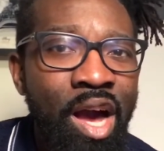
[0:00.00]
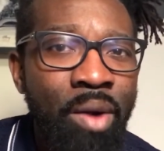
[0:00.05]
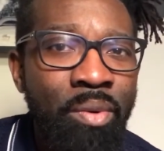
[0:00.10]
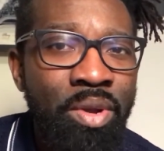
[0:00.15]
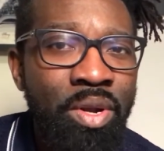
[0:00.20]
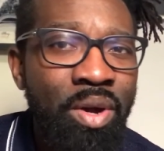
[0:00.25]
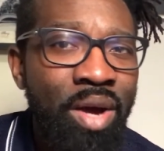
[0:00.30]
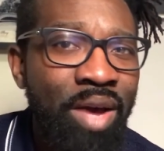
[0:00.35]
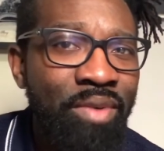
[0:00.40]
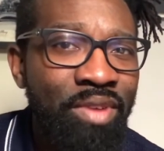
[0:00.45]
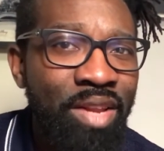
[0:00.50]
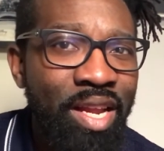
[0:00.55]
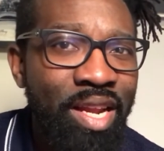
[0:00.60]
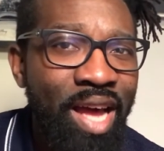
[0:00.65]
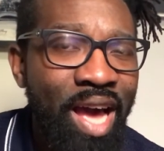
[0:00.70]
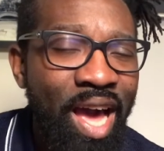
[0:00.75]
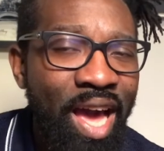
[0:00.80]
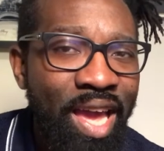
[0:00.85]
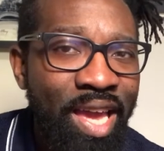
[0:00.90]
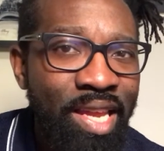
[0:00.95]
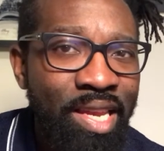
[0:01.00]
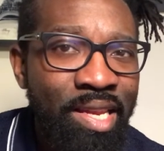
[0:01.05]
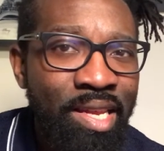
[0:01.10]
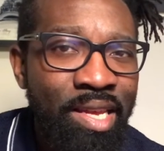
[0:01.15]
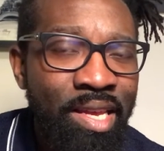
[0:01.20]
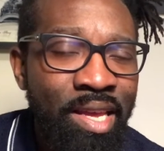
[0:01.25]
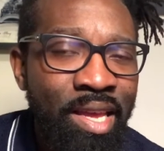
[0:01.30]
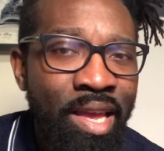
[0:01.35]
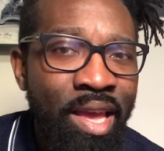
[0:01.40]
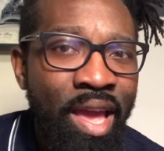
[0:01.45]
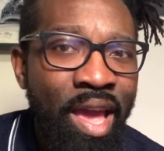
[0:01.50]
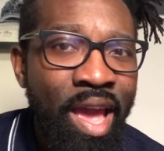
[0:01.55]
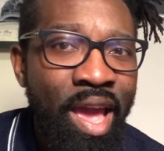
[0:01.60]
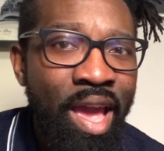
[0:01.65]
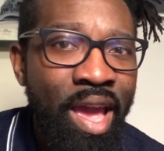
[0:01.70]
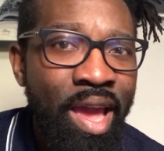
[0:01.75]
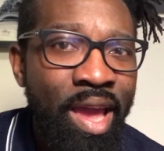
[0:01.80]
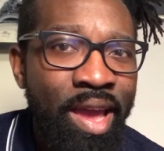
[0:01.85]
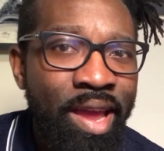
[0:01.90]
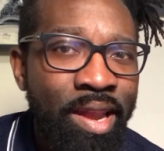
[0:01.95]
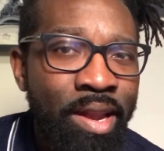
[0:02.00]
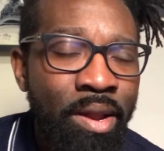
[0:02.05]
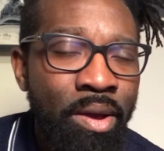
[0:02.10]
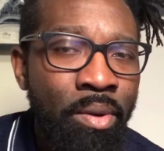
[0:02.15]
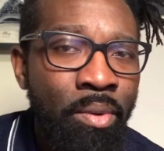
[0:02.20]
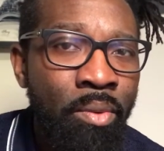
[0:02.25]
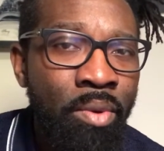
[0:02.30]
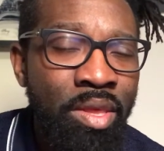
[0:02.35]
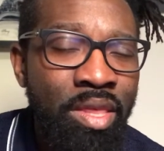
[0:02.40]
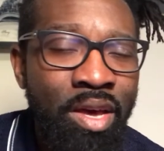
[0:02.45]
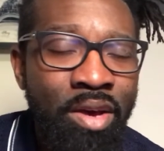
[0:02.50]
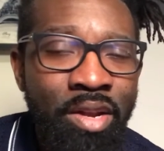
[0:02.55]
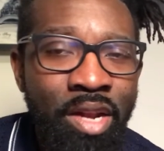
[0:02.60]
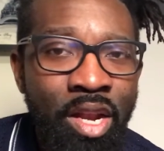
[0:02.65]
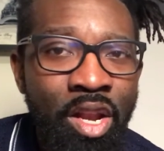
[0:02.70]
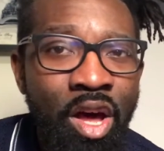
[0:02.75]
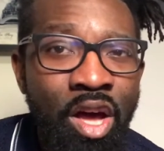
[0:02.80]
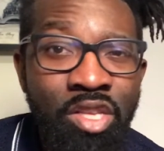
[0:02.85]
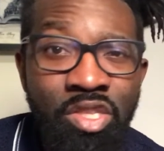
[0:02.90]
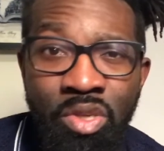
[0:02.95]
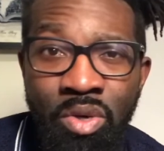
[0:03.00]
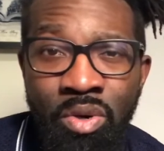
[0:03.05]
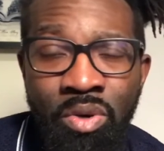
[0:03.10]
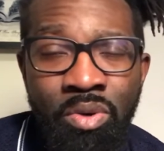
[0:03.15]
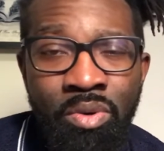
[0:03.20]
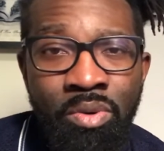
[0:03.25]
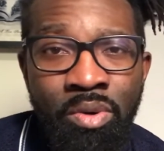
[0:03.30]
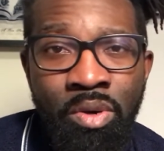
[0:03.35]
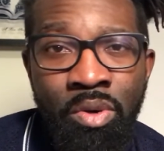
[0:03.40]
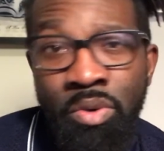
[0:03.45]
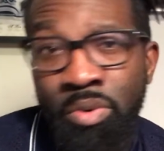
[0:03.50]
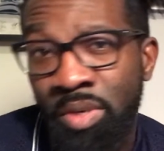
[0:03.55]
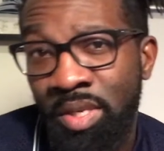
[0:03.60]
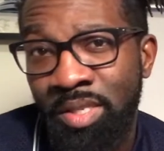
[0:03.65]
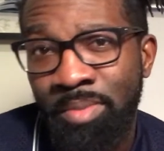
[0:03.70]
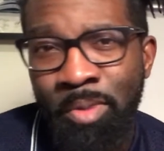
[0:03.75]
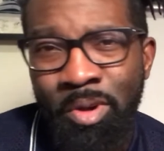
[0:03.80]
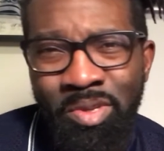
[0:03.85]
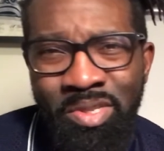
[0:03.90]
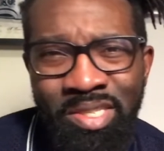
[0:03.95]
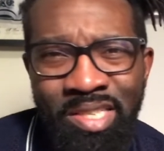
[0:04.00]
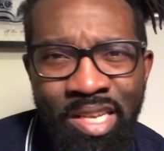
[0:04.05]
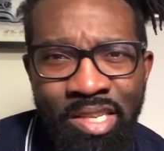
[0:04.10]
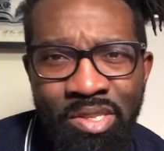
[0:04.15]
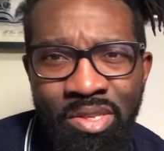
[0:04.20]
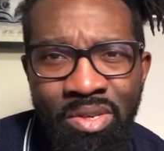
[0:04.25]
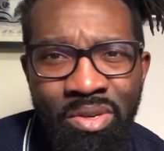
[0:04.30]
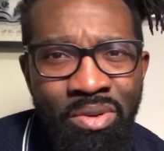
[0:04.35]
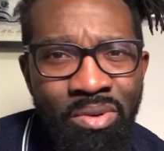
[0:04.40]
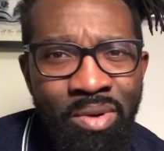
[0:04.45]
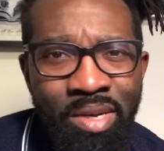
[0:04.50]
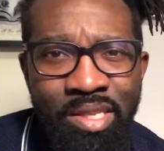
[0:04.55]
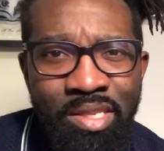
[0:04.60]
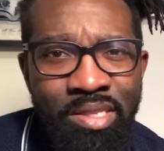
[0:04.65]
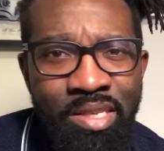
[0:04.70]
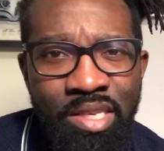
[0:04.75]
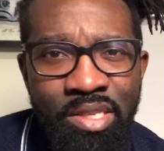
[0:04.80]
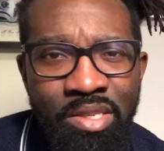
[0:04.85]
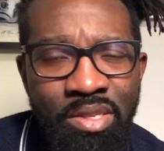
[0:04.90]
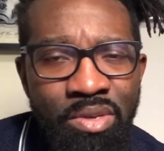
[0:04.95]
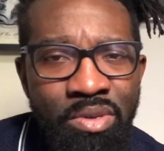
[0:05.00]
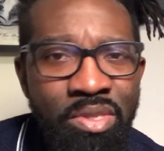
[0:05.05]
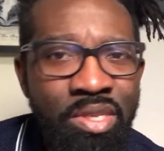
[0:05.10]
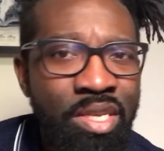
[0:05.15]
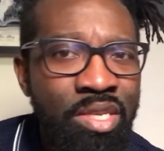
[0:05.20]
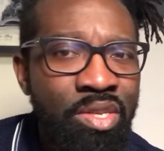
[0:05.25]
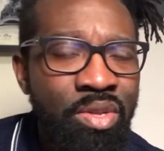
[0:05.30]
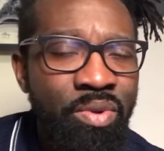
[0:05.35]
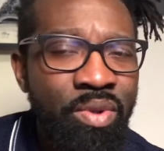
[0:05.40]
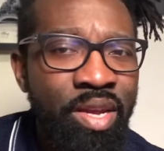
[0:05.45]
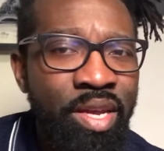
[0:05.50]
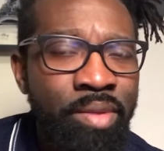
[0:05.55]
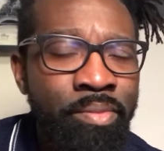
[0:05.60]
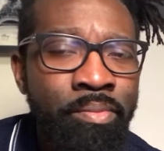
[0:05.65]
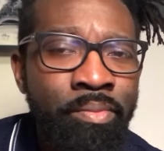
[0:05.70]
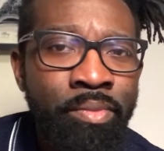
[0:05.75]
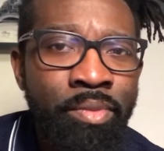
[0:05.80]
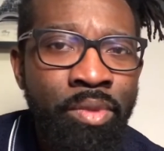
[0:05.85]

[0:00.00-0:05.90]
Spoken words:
We don't have a lot of height, and without Alonso, who is about 6'2", at 6'2", 6'3",